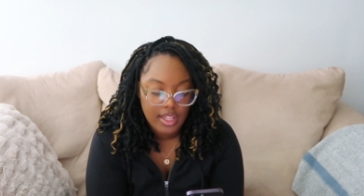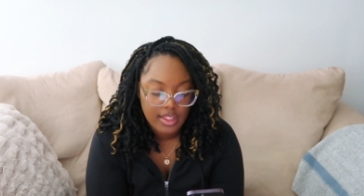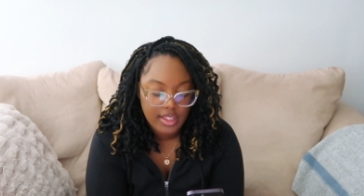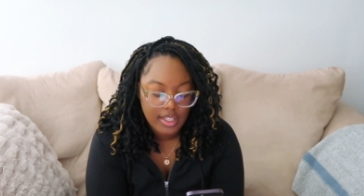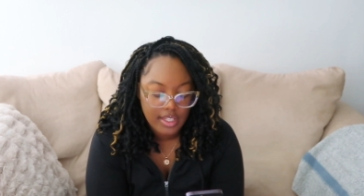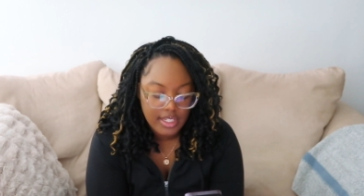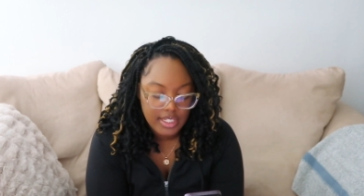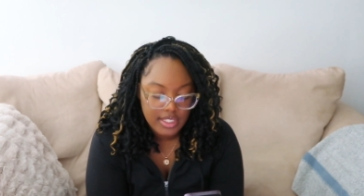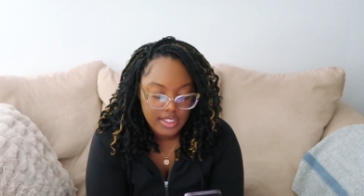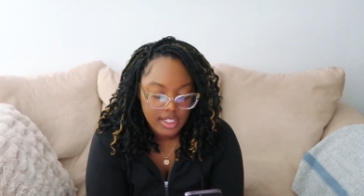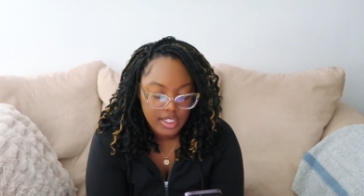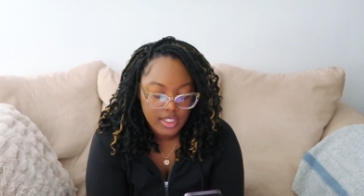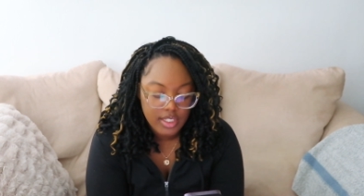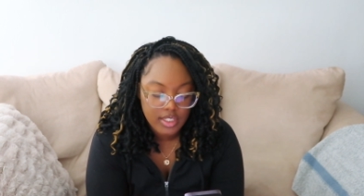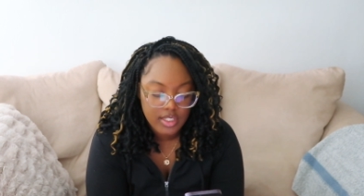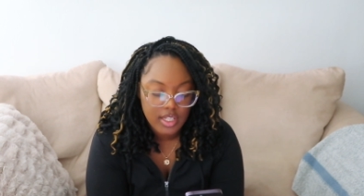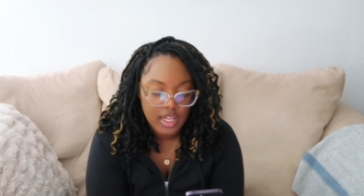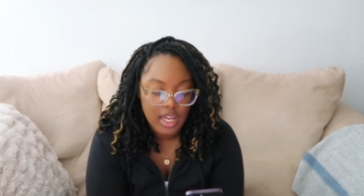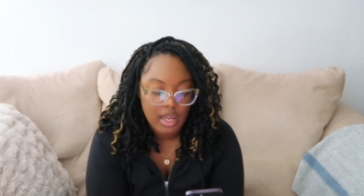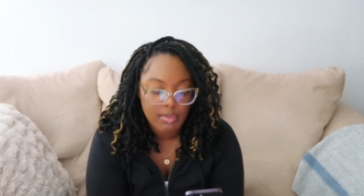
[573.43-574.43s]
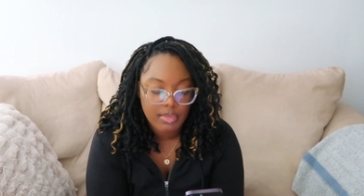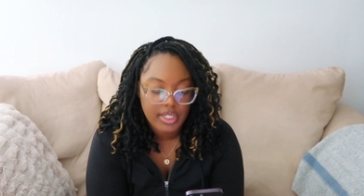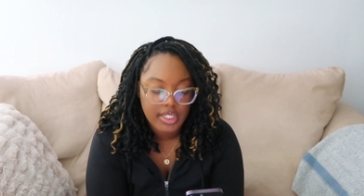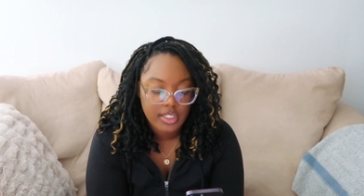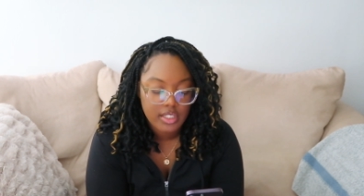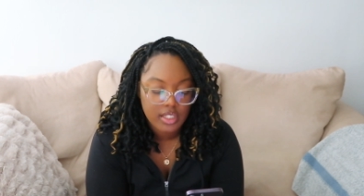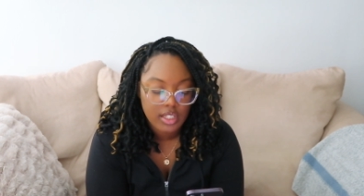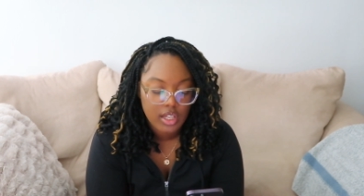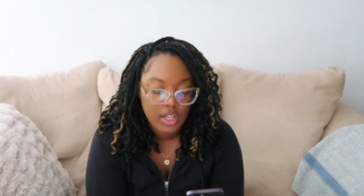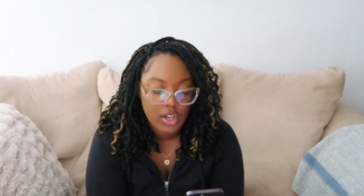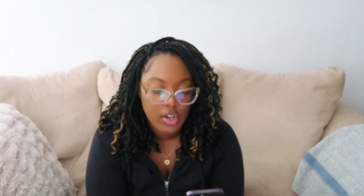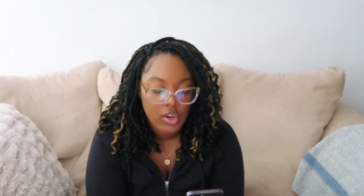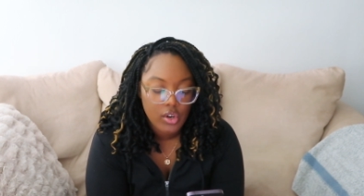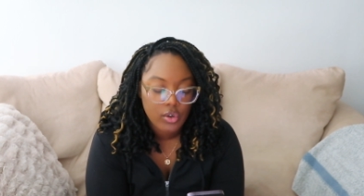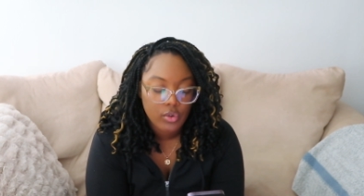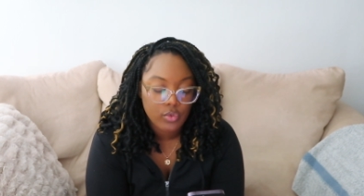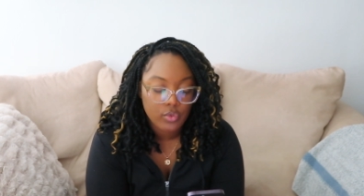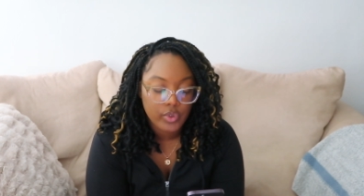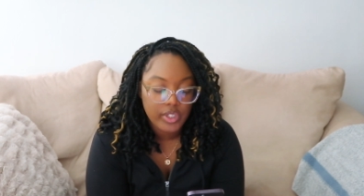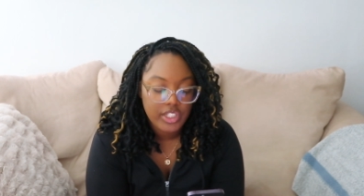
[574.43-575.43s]
Then he said to Thomas,
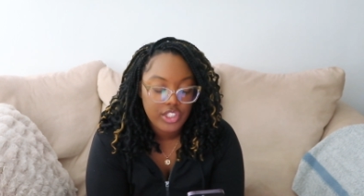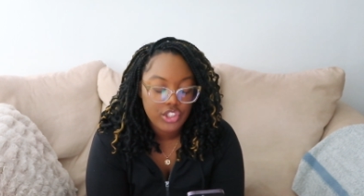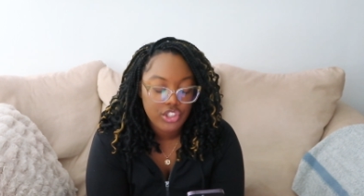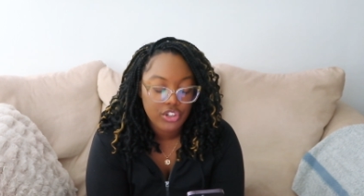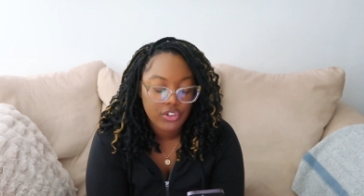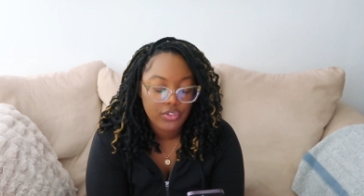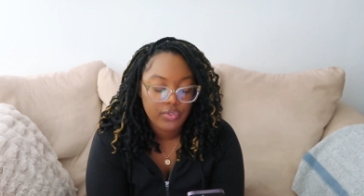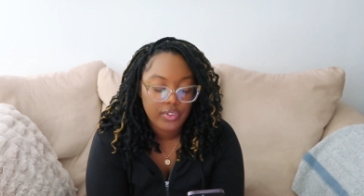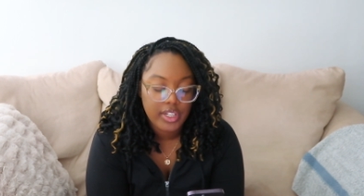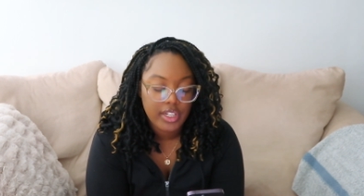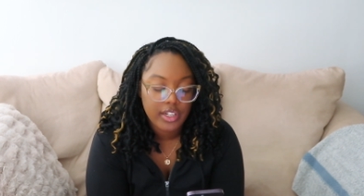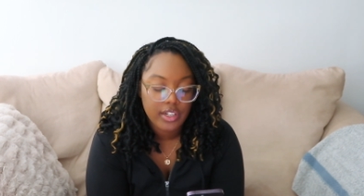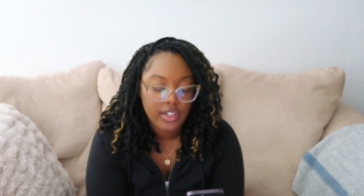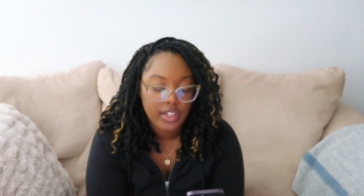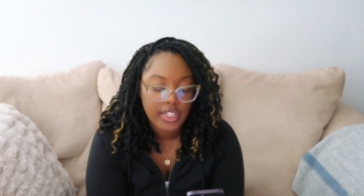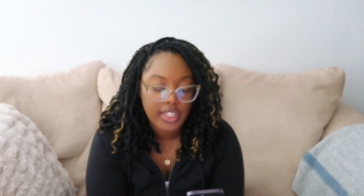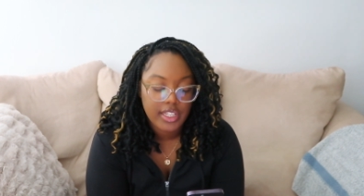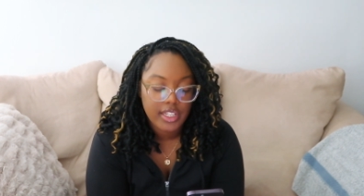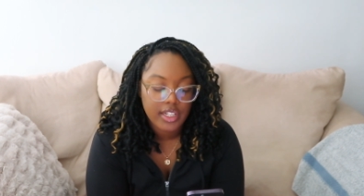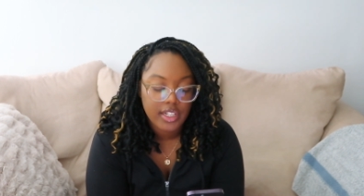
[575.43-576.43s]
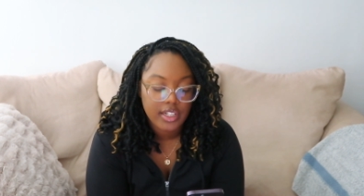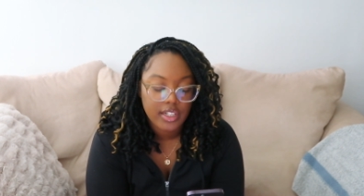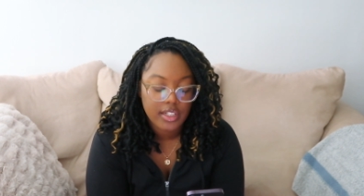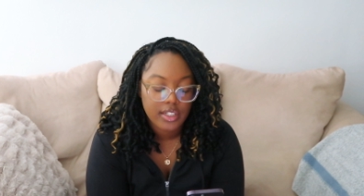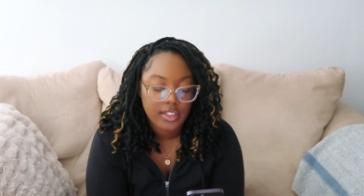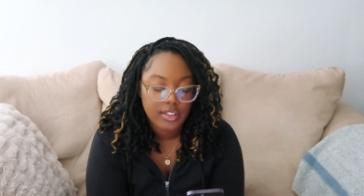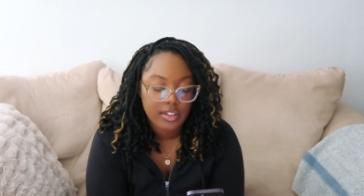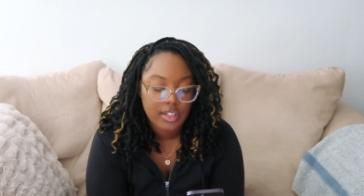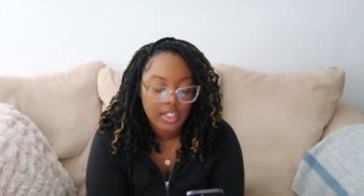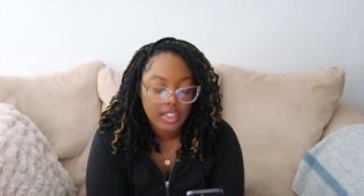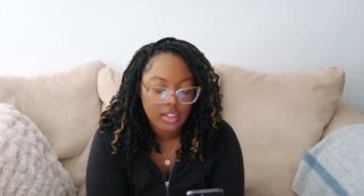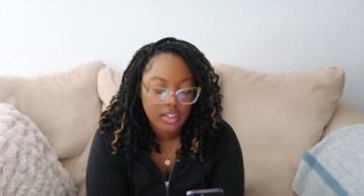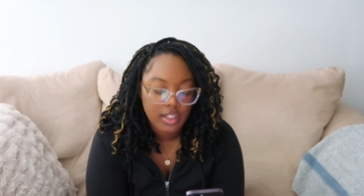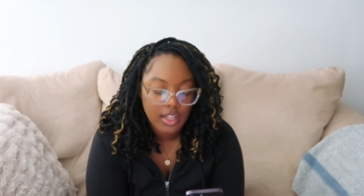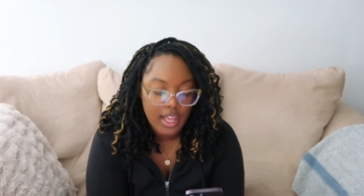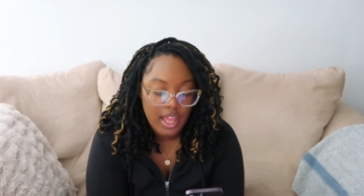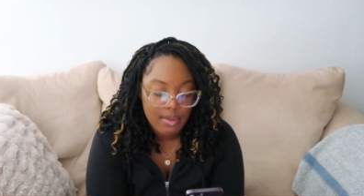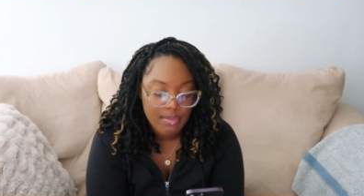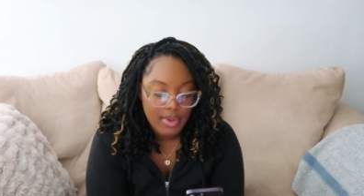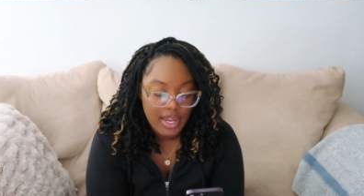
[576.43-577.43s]
Reach your finger here and
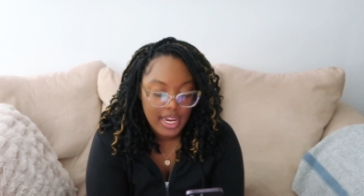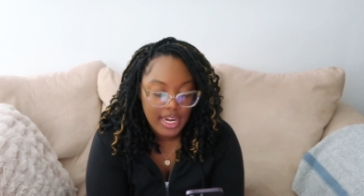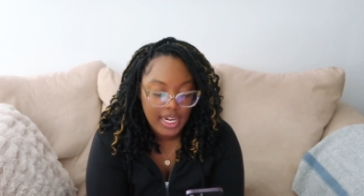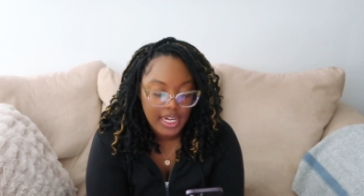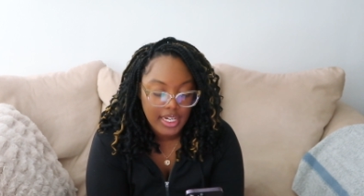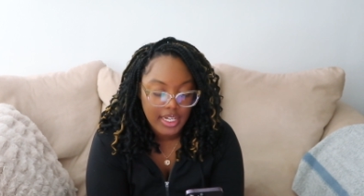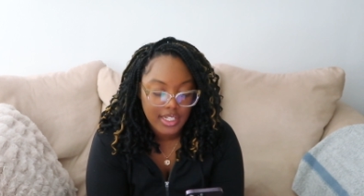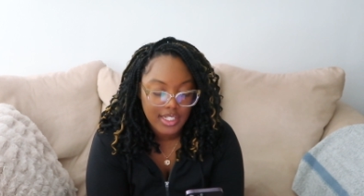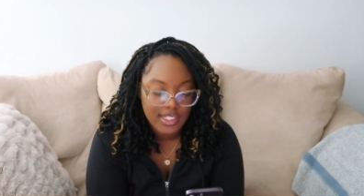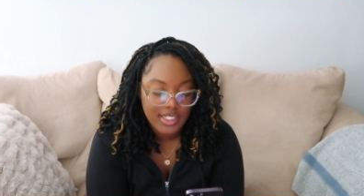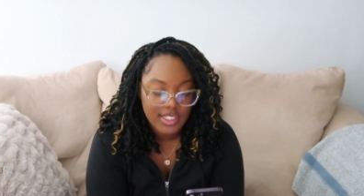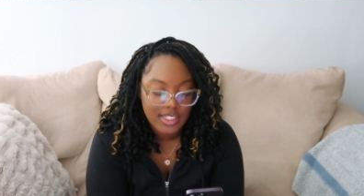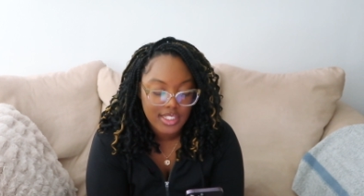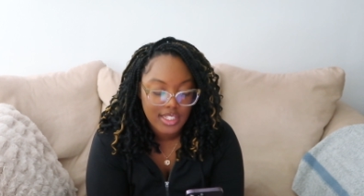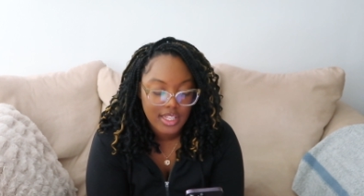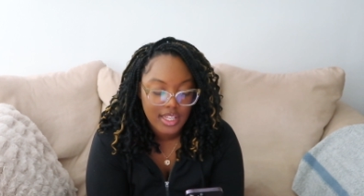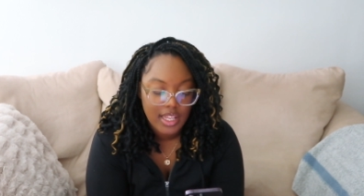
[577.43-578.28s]
look at my hands,